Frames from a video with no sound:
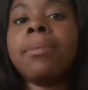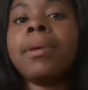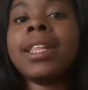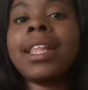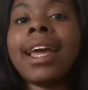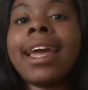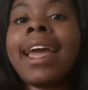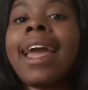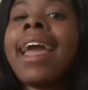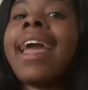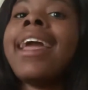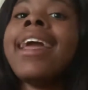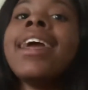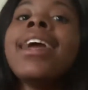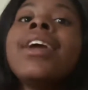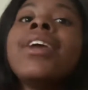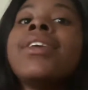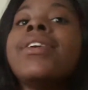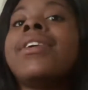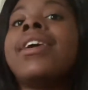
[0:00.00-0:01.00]
Be like, hey,
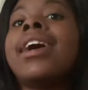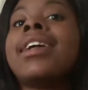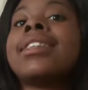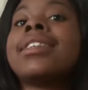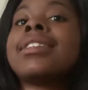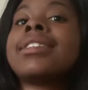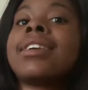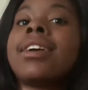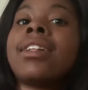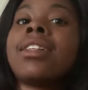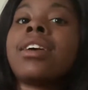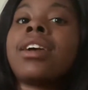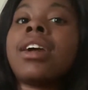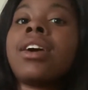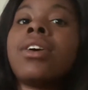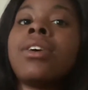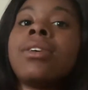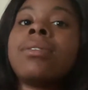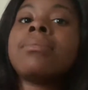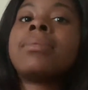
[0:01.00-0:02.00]
you got this color at
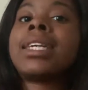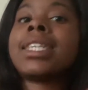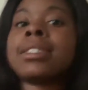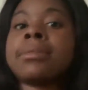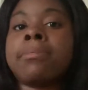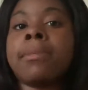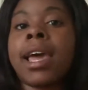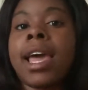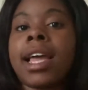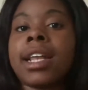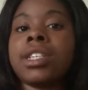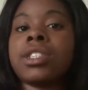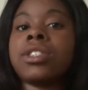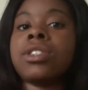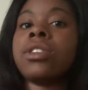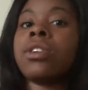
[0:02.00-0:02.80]
home, let's match.